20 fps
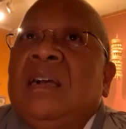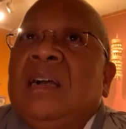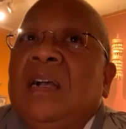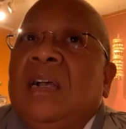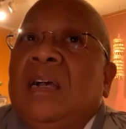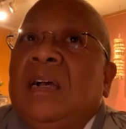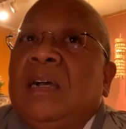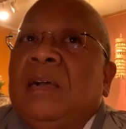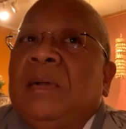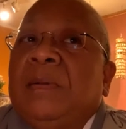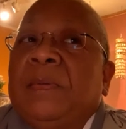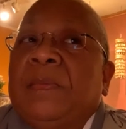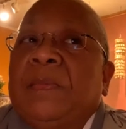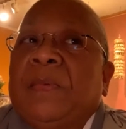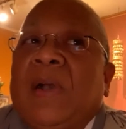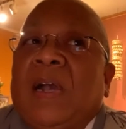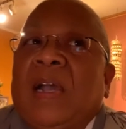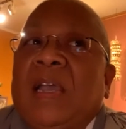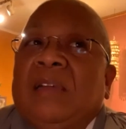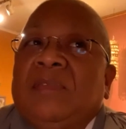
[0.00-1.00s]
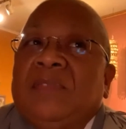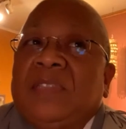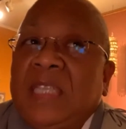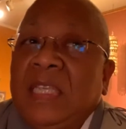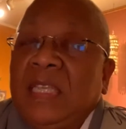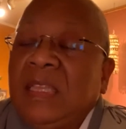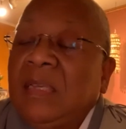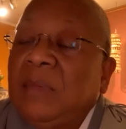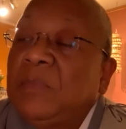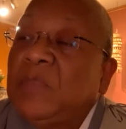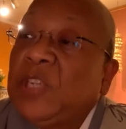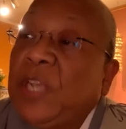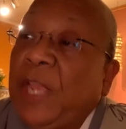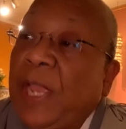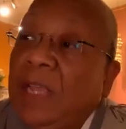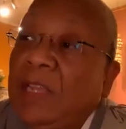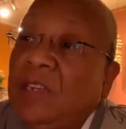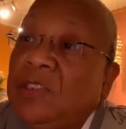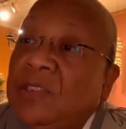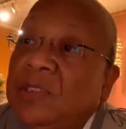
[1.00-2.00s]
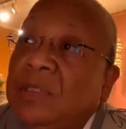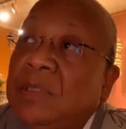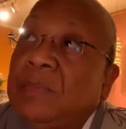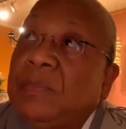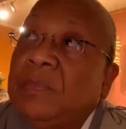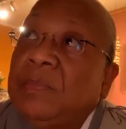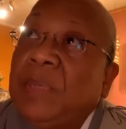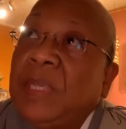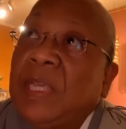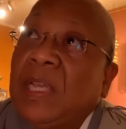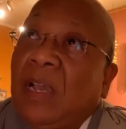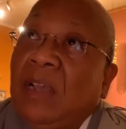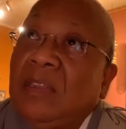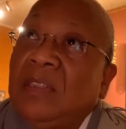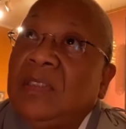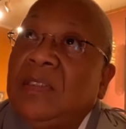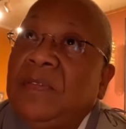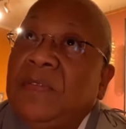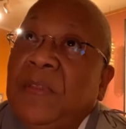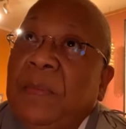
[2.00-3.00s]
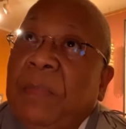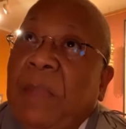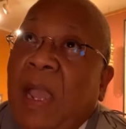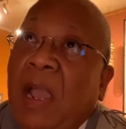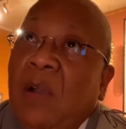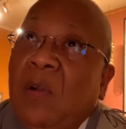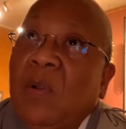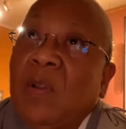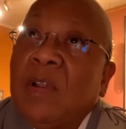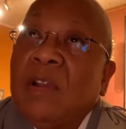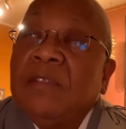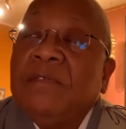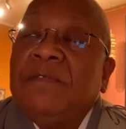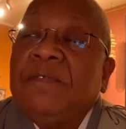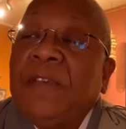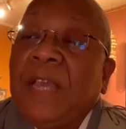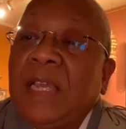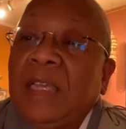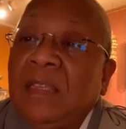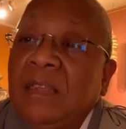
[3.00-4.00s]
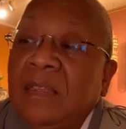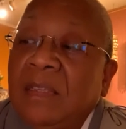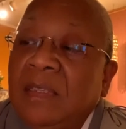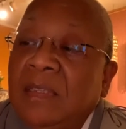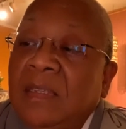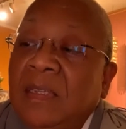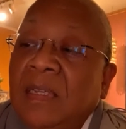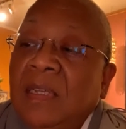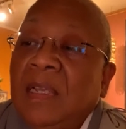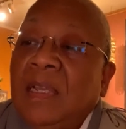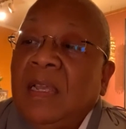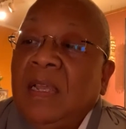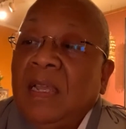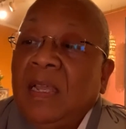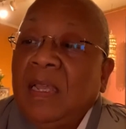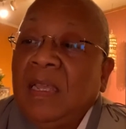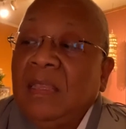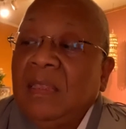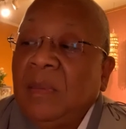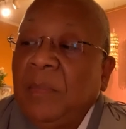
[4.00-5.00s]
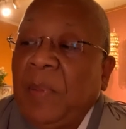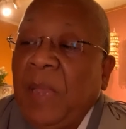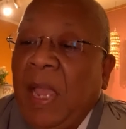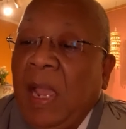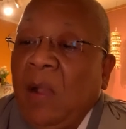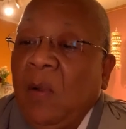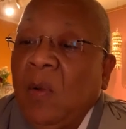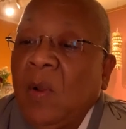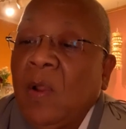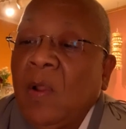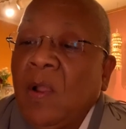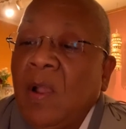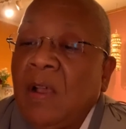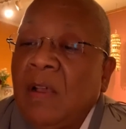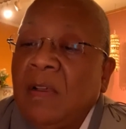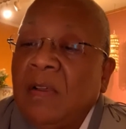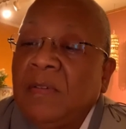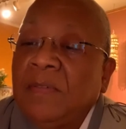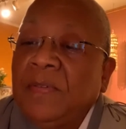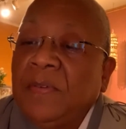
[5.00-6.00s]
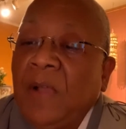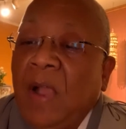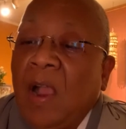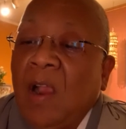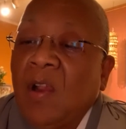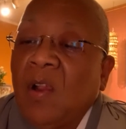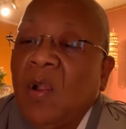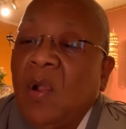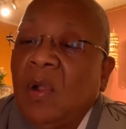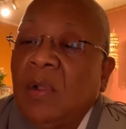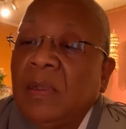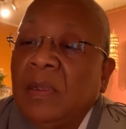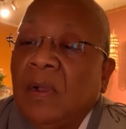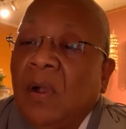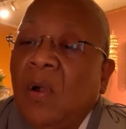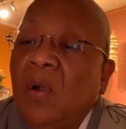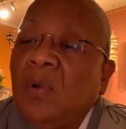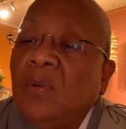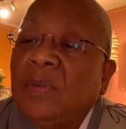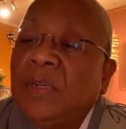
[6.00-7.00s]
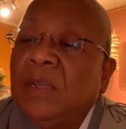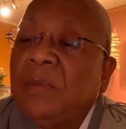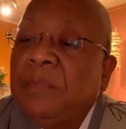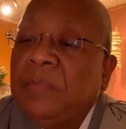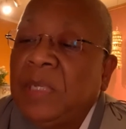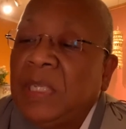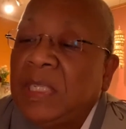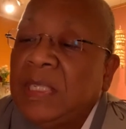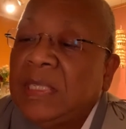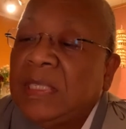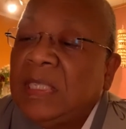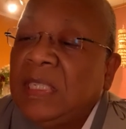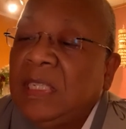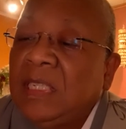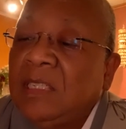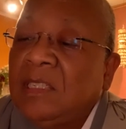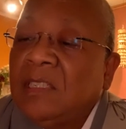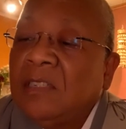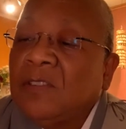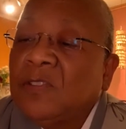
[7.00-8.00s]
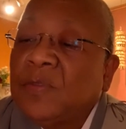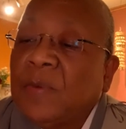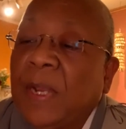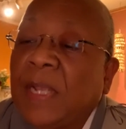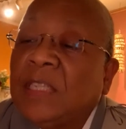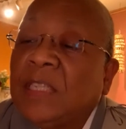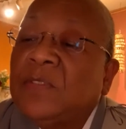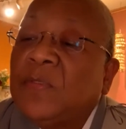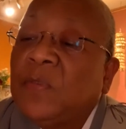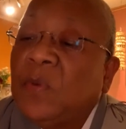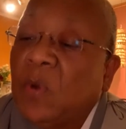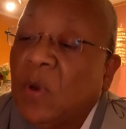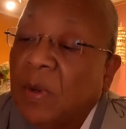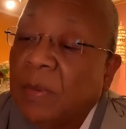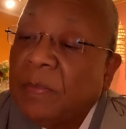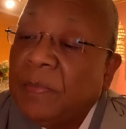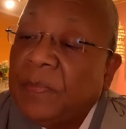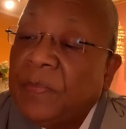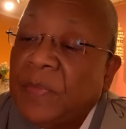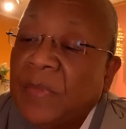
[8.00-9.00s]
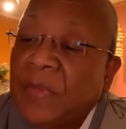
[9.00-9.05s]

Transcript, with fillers: uh, I have seen them change because of the power of faith and the power of our own ability to transform.